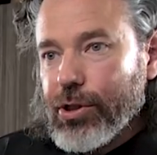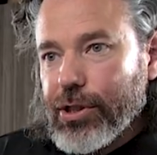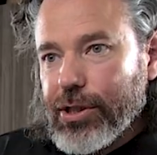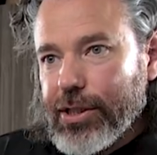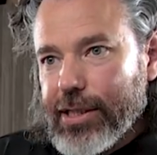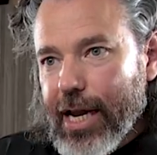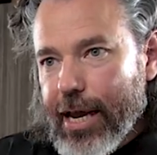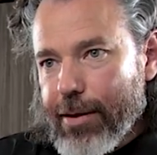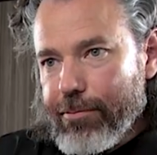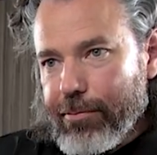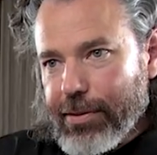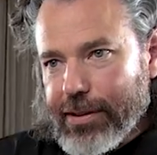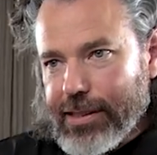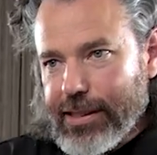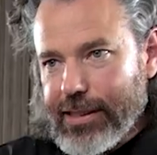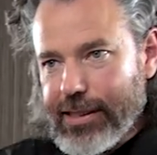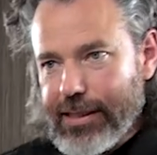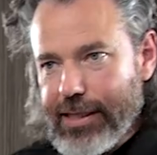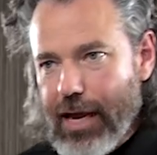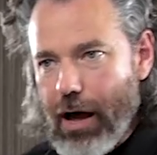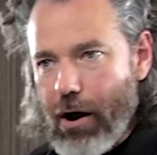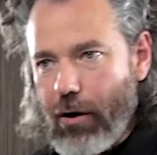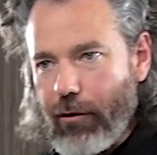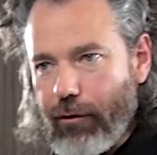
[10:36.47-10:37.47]
shape
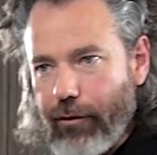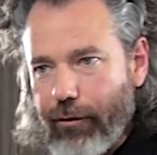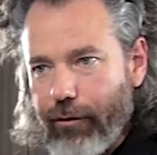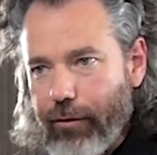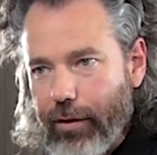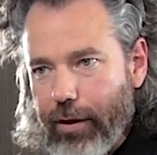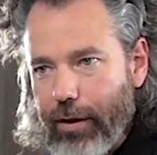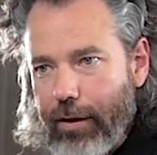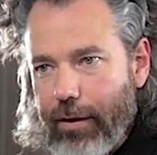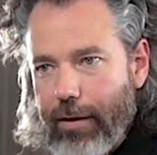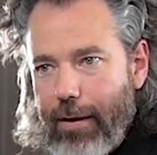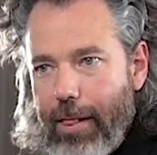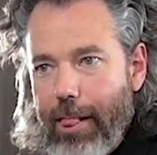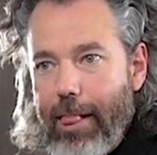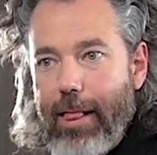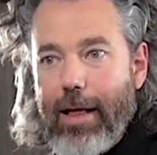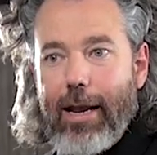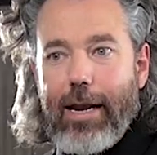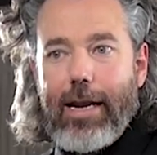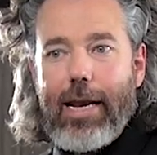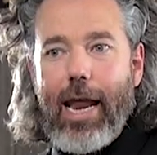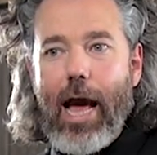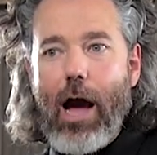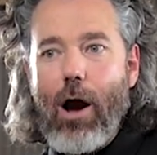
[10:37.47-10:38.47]
itself.
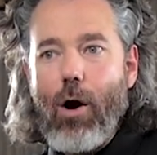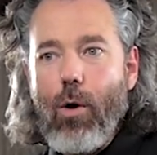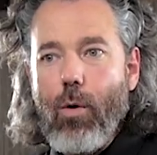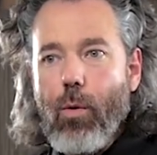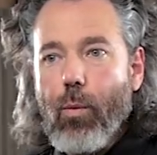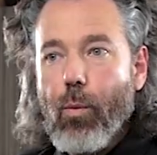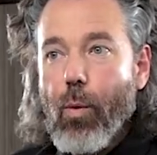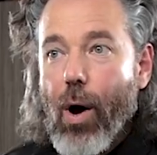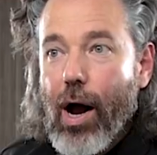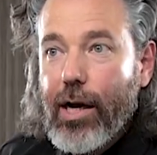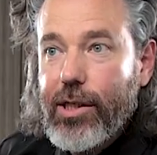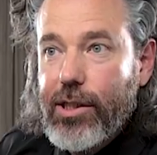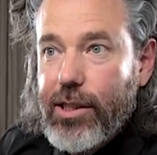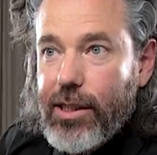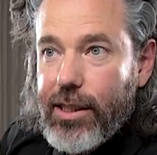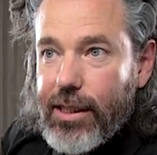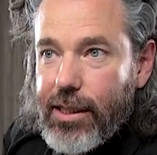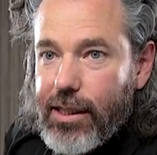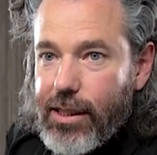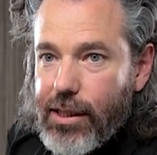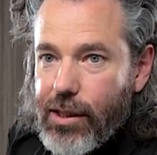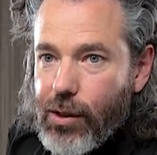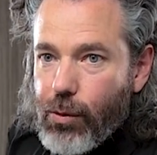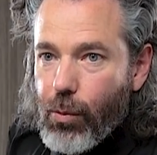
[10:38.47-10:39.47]
Now watch
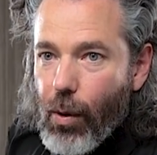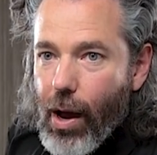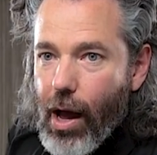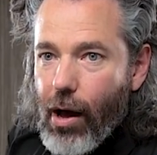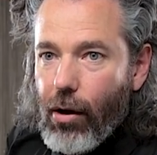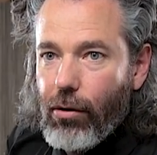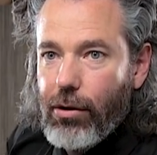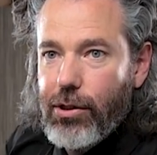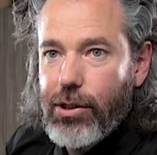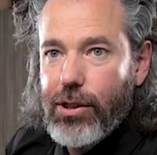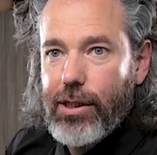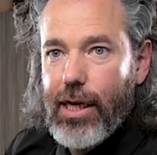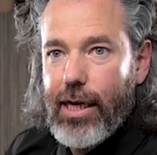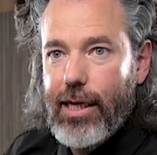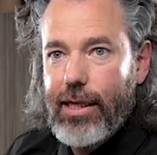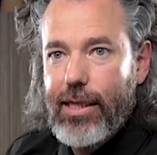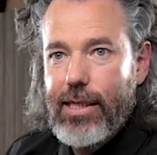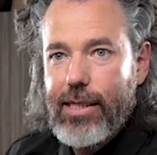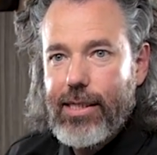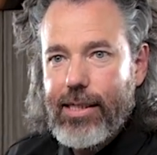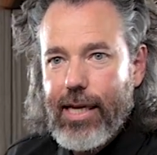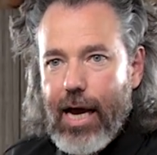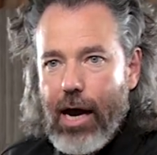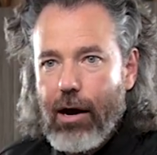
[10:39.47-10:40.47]
this as well. Check this